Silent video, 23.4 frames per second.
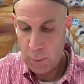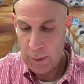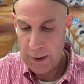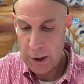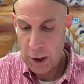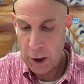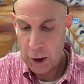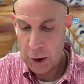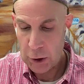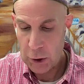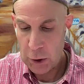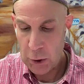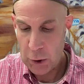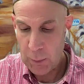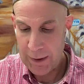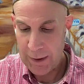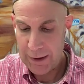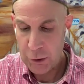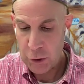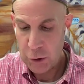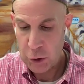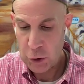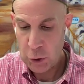we are
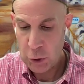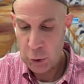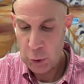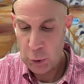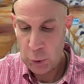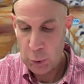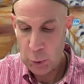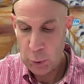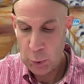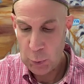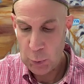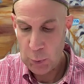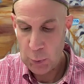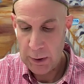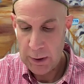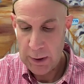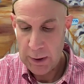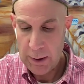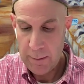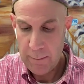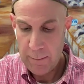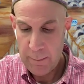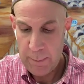going
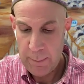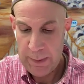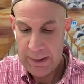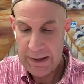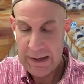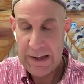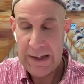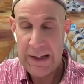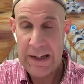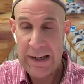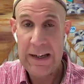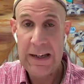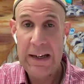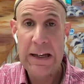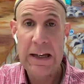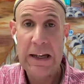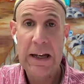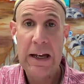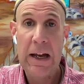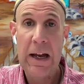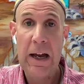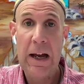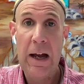to
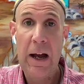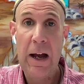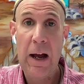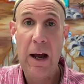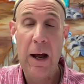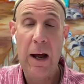be